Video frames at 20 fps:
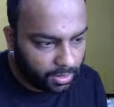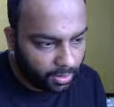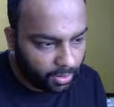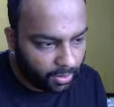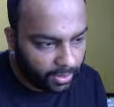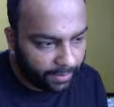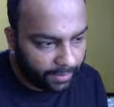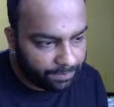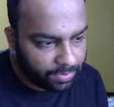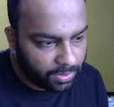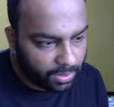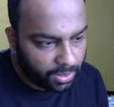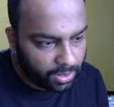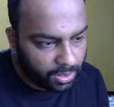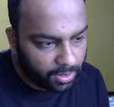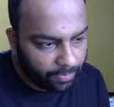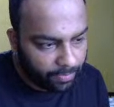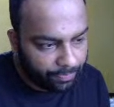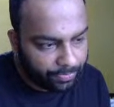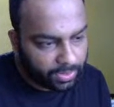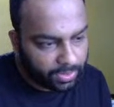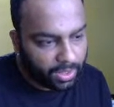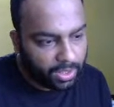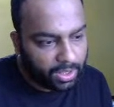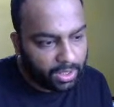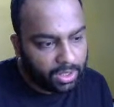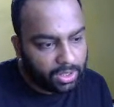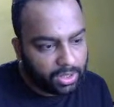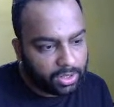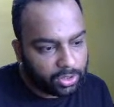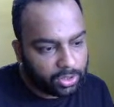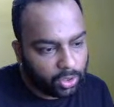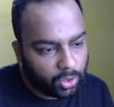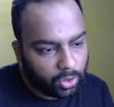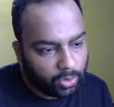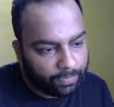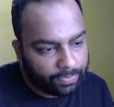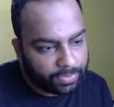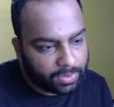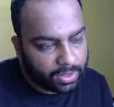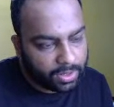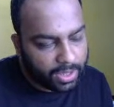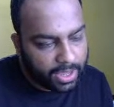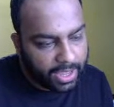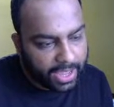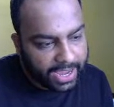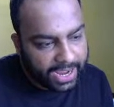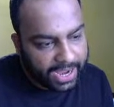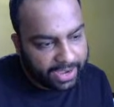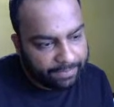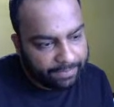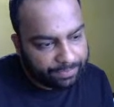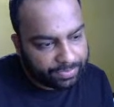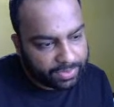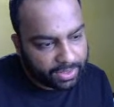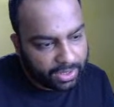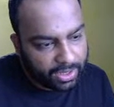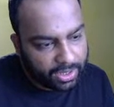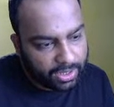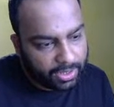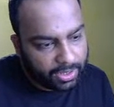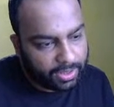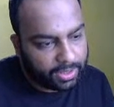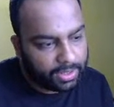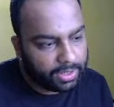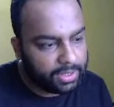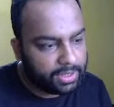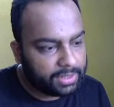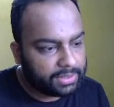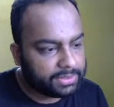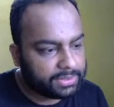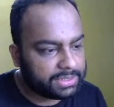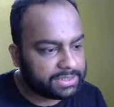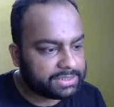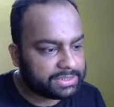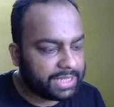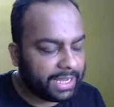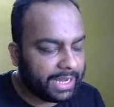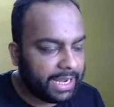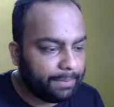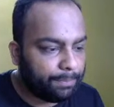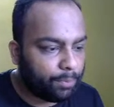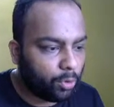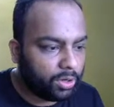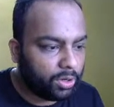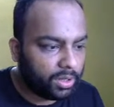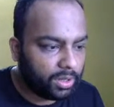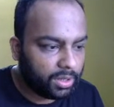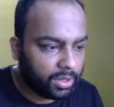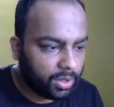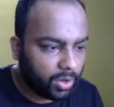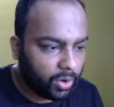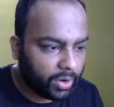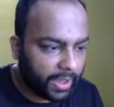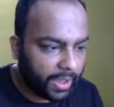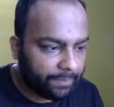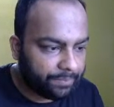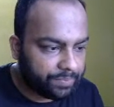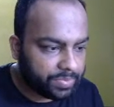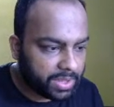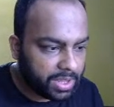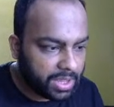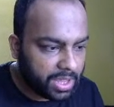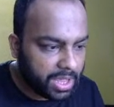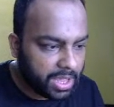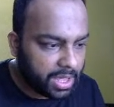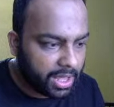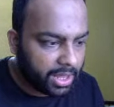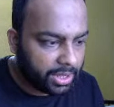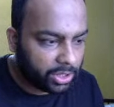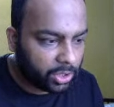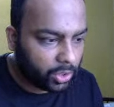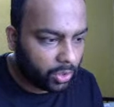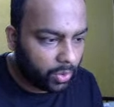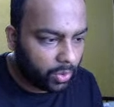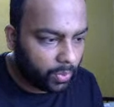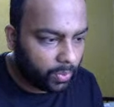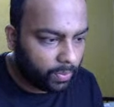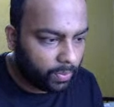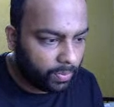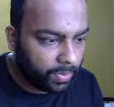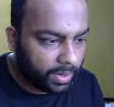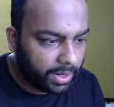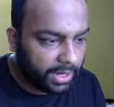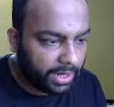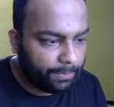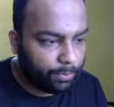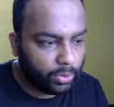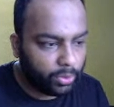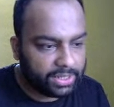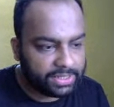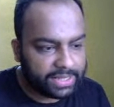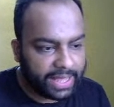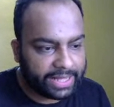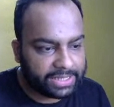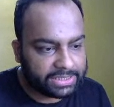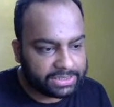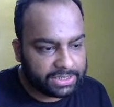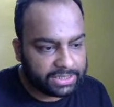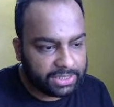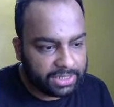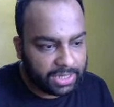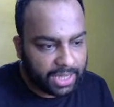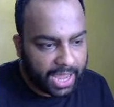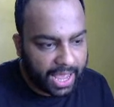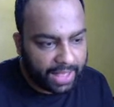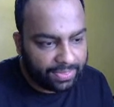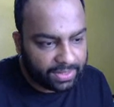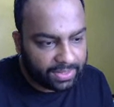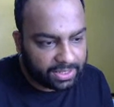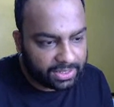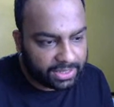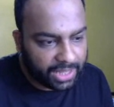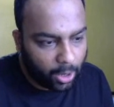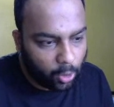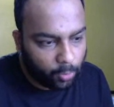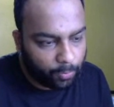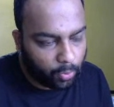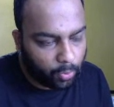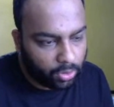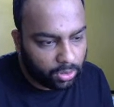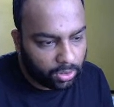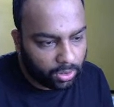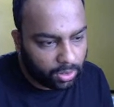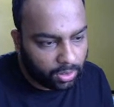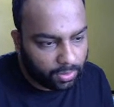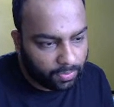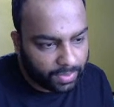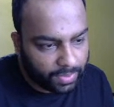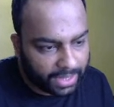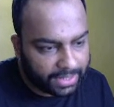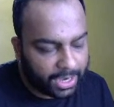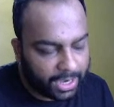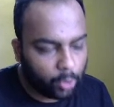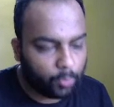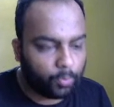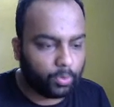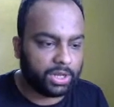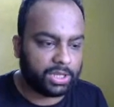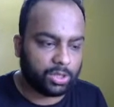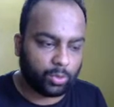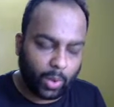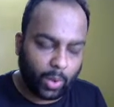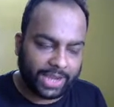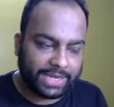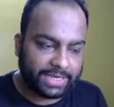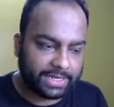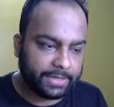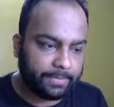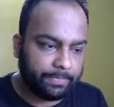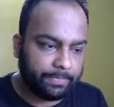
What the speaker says: Okay. So again, this is the input. Okay. So input is xt, and this is the output. That output is yt.